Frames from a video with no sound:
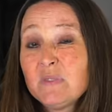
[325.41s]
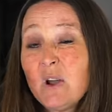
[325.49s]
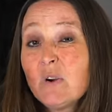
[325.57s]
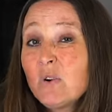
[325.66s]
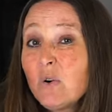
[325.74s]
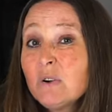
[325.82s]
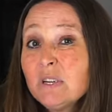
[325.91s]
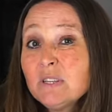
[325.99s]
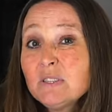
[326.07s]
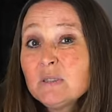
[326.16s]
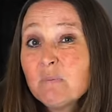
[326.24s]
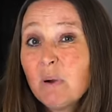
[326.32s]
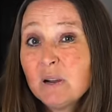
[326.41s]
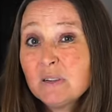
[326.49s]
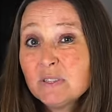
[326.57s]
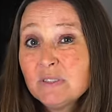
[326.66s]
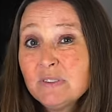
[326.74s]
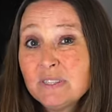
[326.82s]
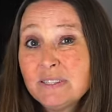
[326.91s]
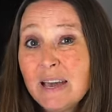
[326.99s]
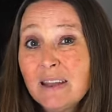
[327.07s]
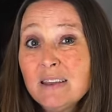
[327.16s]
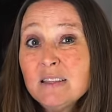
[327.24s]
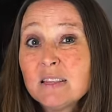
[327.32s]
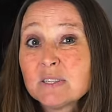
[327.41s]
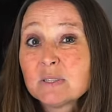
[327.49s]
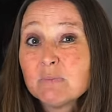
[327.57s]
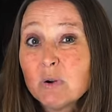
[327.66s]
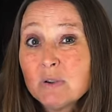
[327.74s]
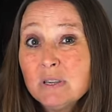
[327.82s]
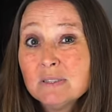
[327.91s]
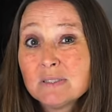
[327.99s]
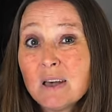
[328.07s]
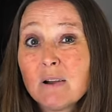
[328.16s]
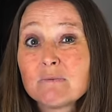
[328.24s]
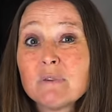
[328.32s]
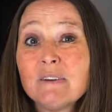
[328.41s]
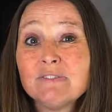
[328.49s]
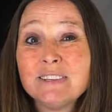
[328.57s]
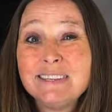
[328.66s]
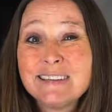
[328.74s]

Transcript: Now, according to the Park Service data, the Smokies saw roughly